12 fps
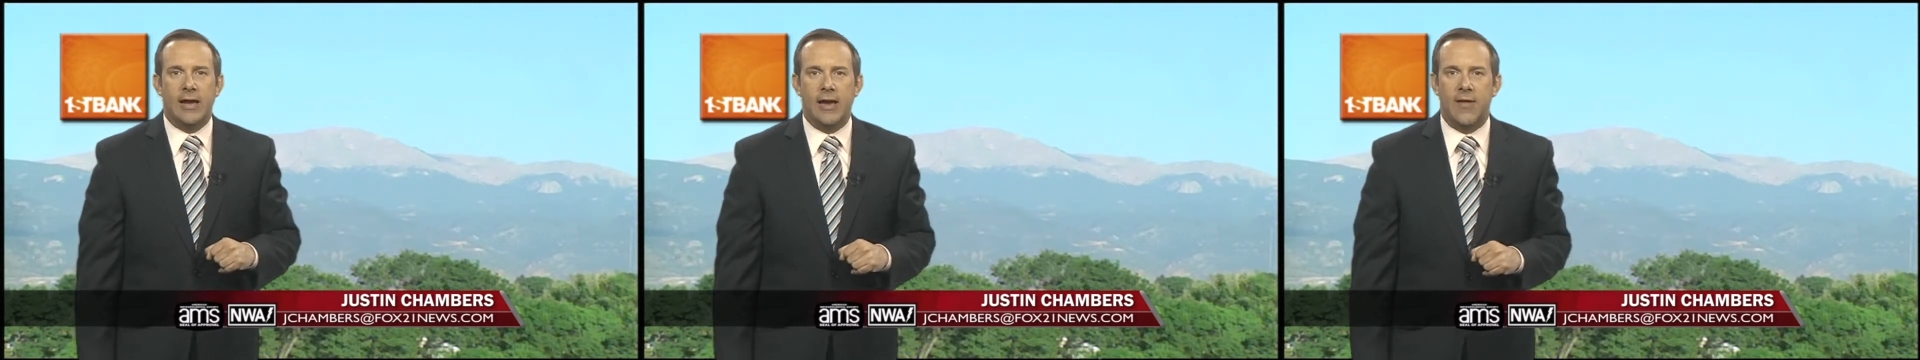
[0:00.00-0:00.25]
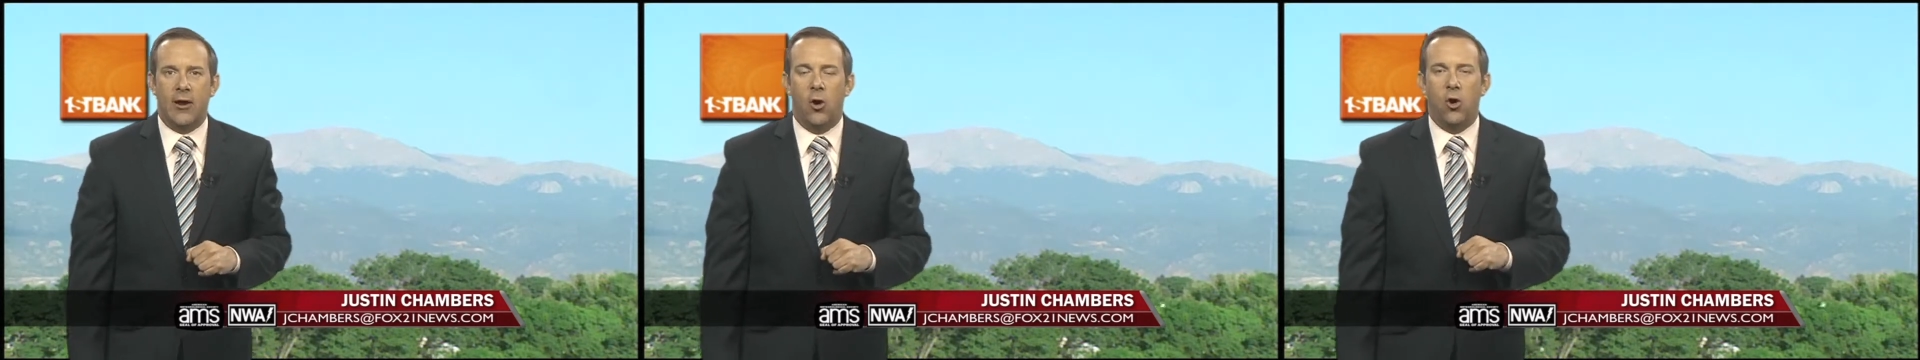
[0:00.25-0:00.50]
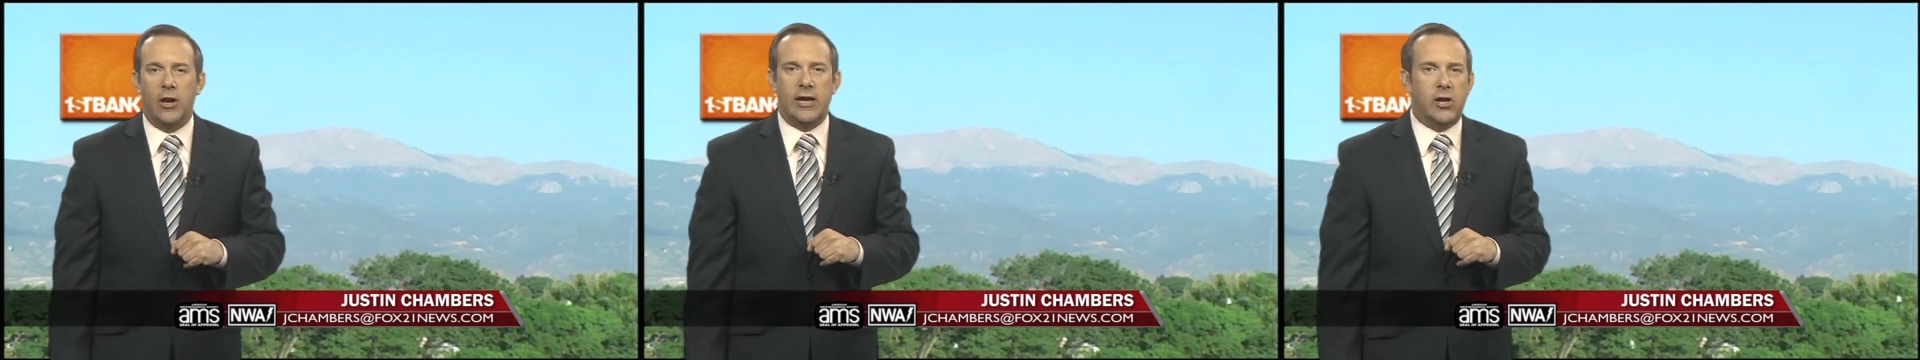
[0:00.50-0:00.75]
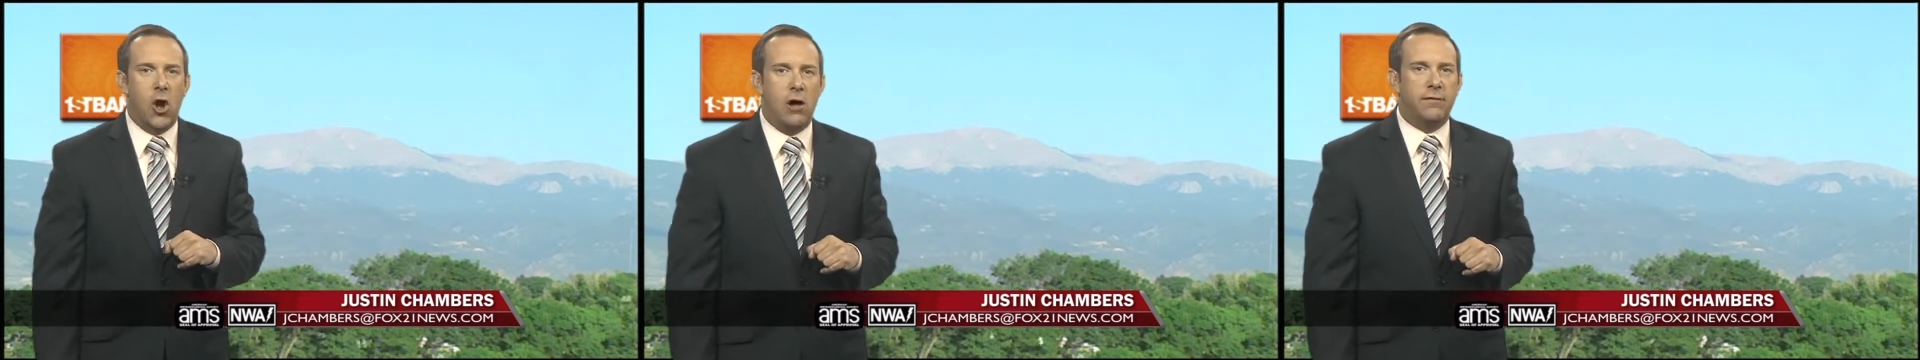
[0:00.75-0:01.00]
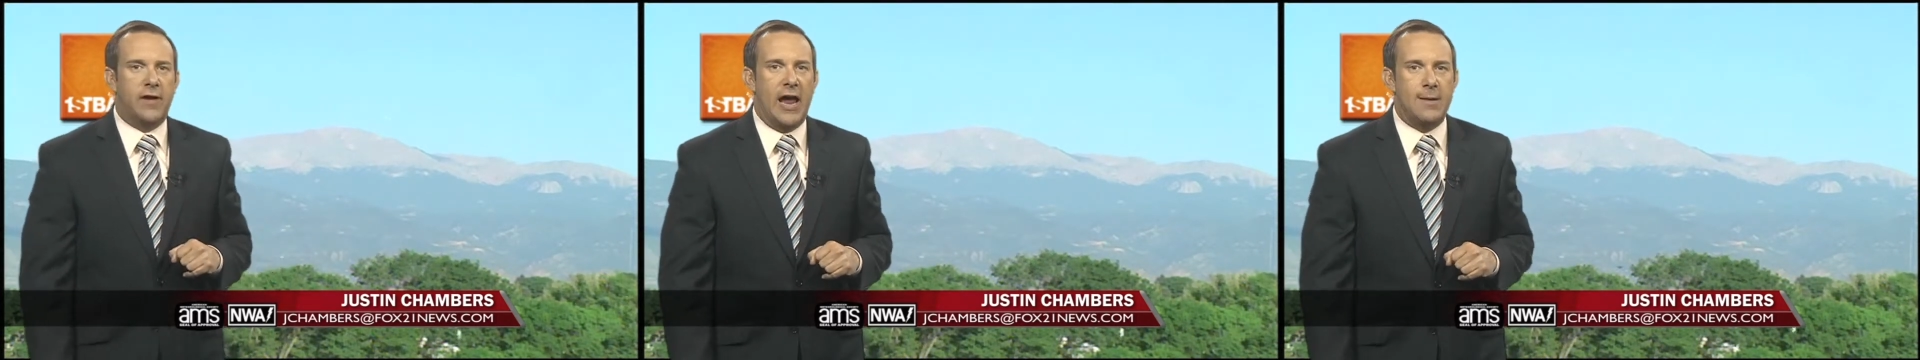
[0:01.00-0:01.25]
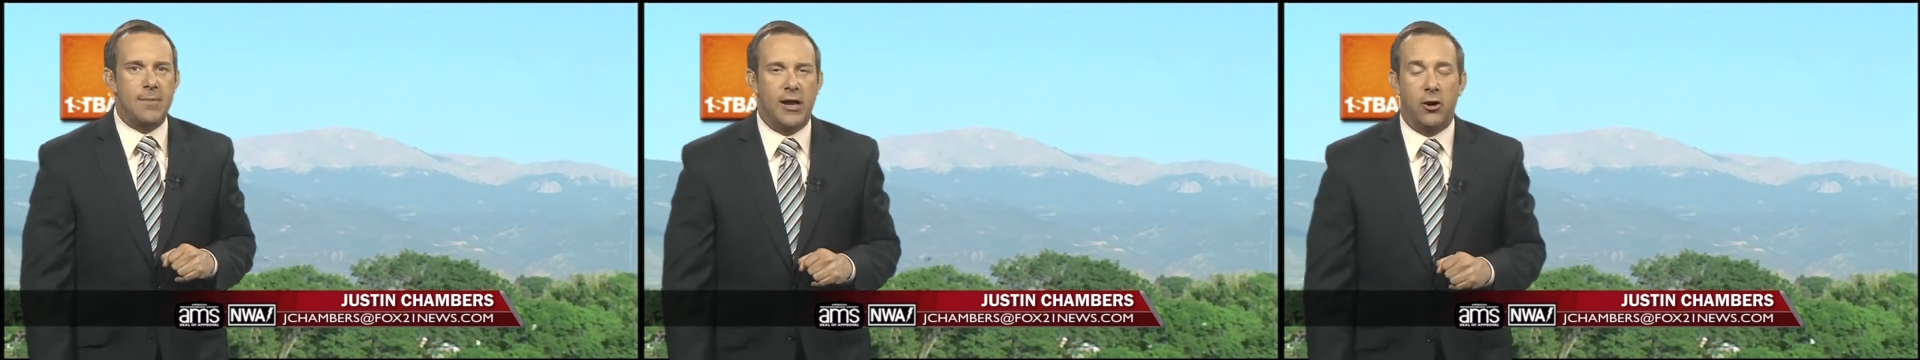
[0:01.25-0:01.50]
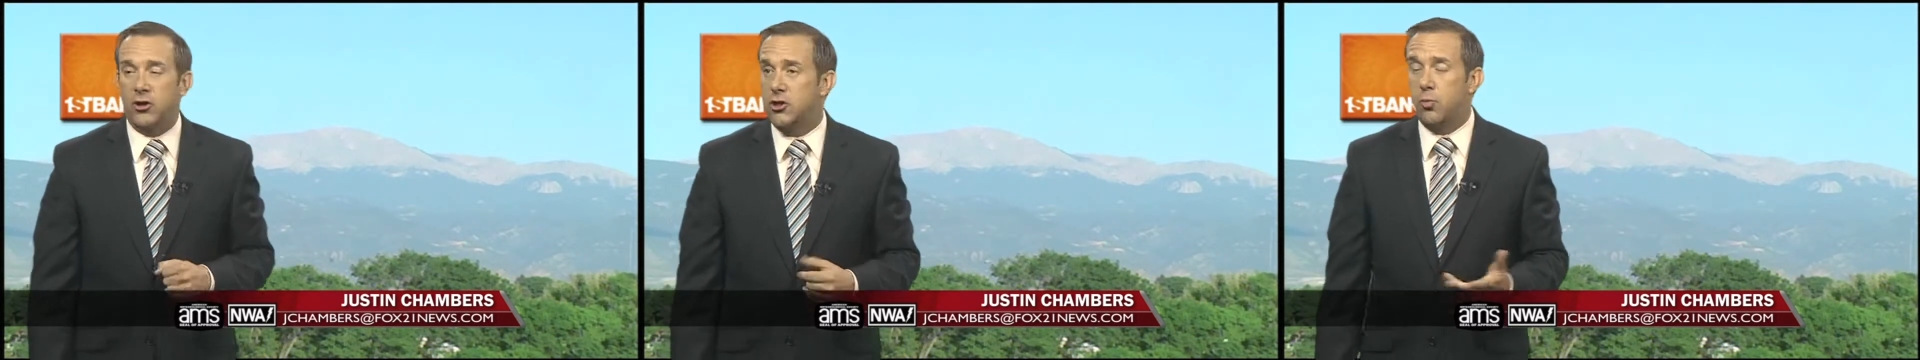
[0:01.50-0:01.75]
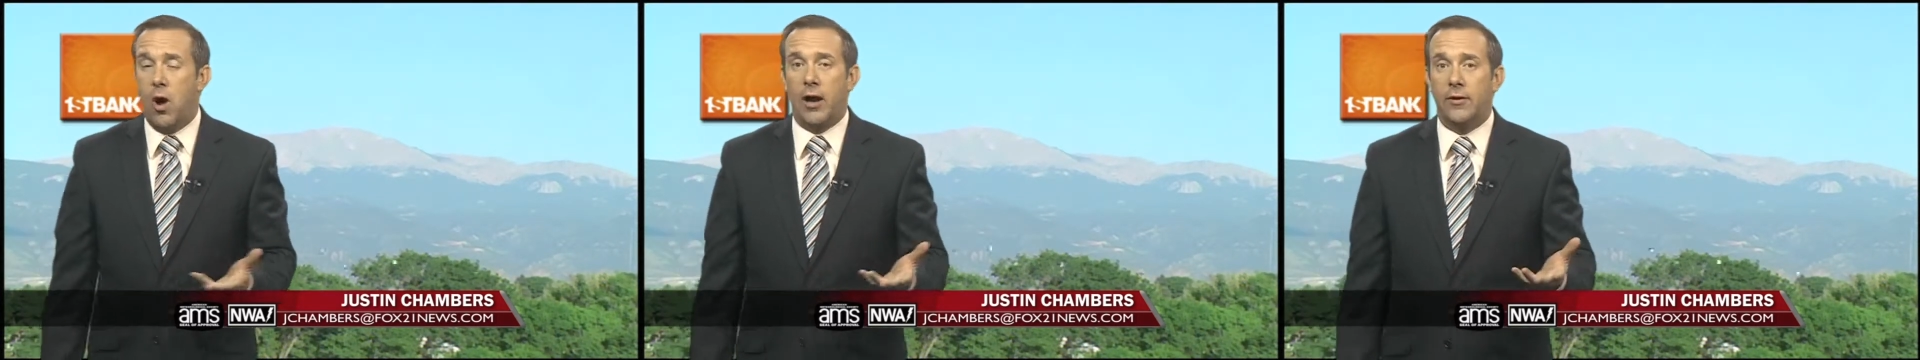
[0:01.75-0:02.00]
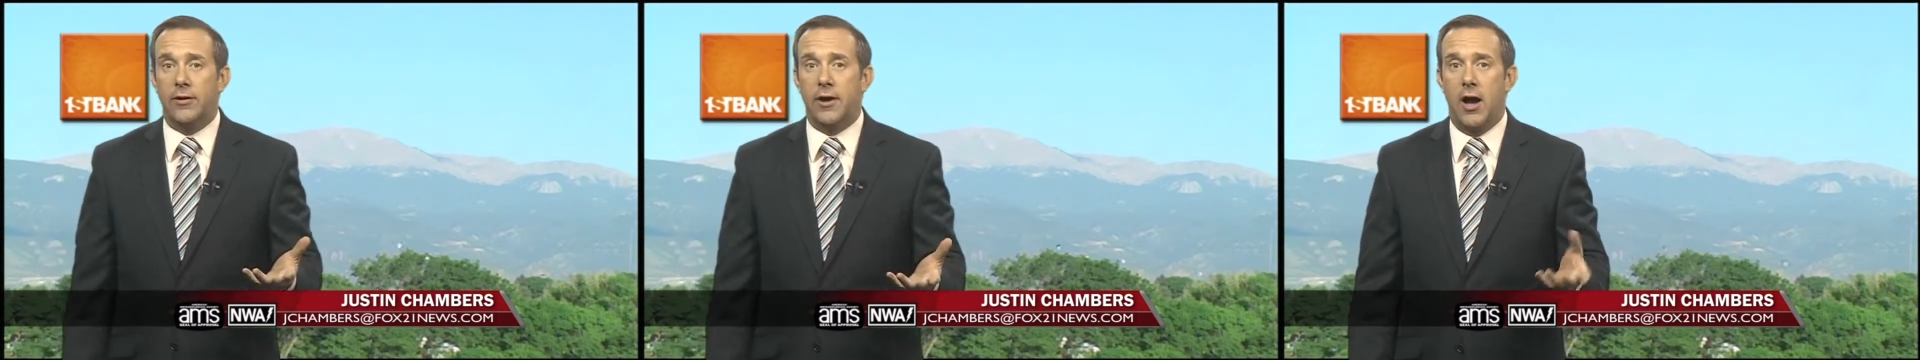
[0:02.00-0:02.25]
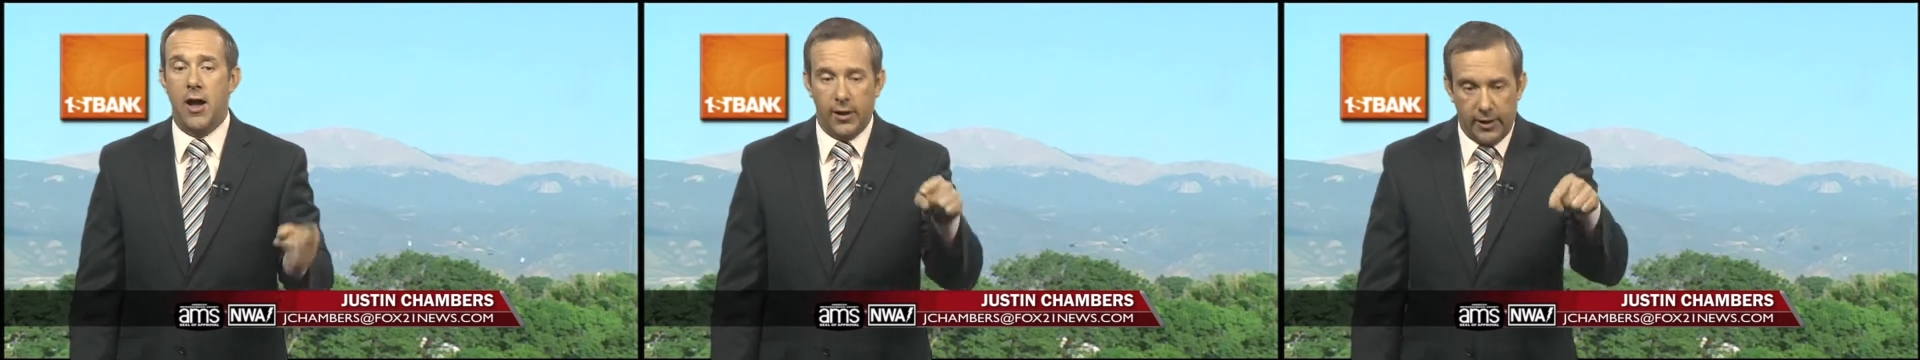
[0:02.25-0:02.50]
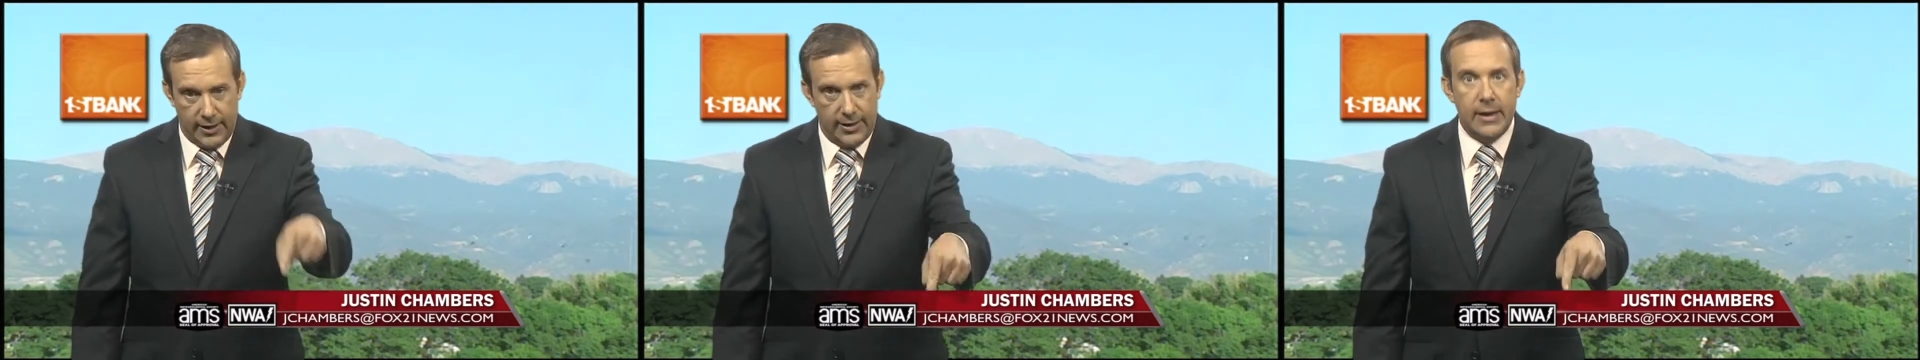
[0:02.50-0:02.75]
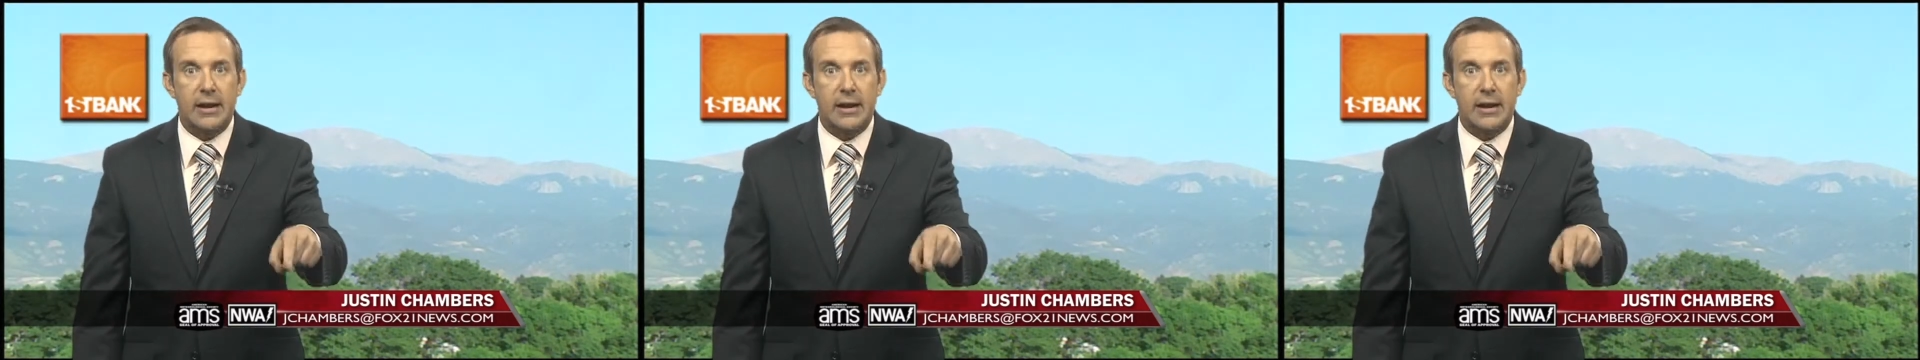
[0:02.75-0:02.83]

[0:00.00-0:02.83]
getting that early golf game in, or just walking the dog,